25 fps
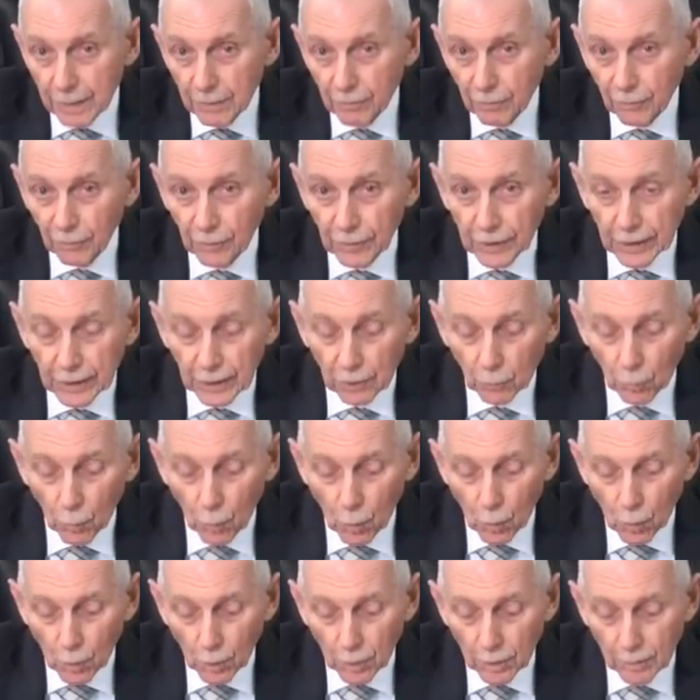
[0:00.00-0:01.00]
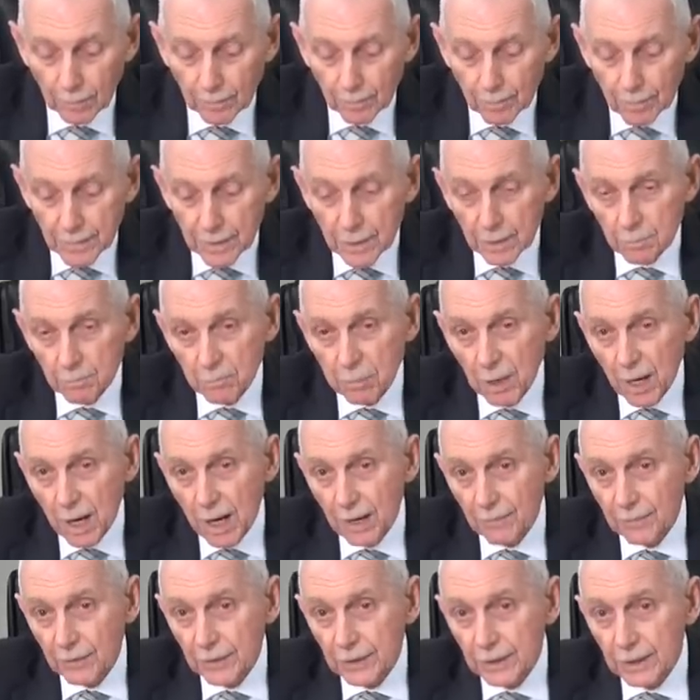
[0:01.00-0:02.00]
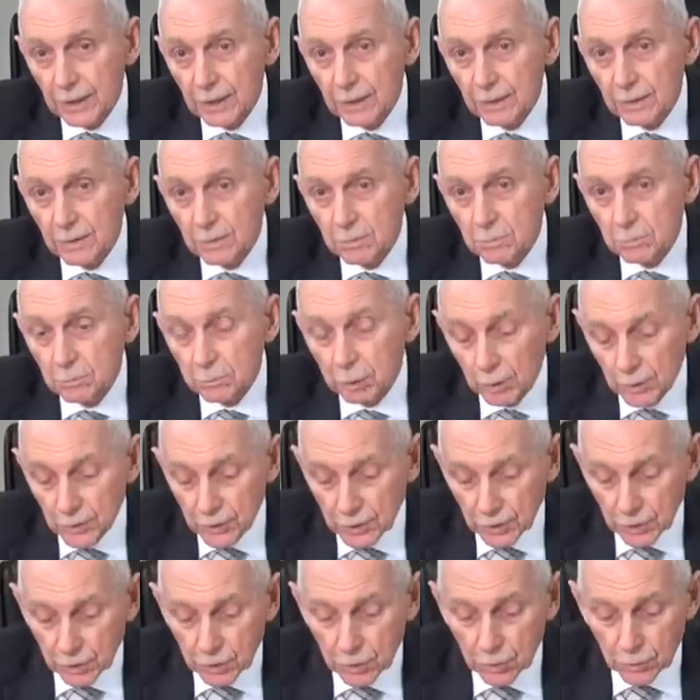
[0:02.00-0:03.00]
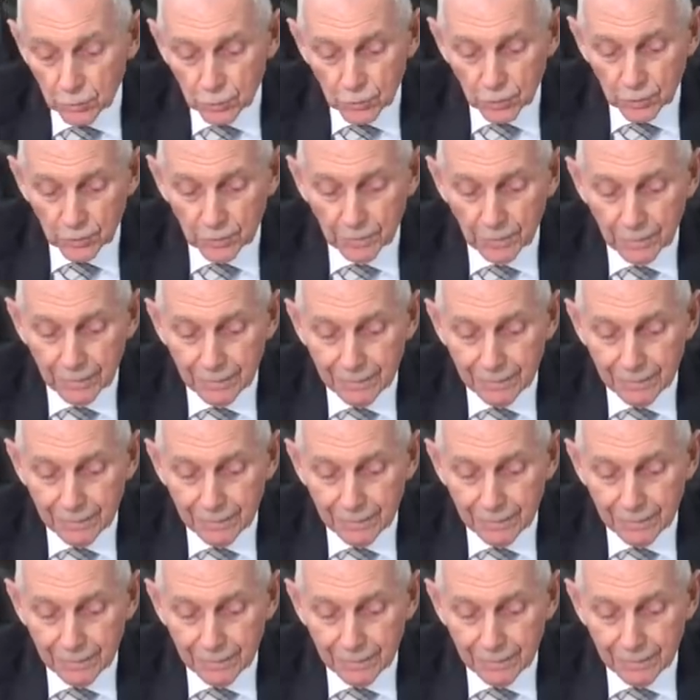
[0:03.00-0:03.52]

fleeing war, poverty, persecution.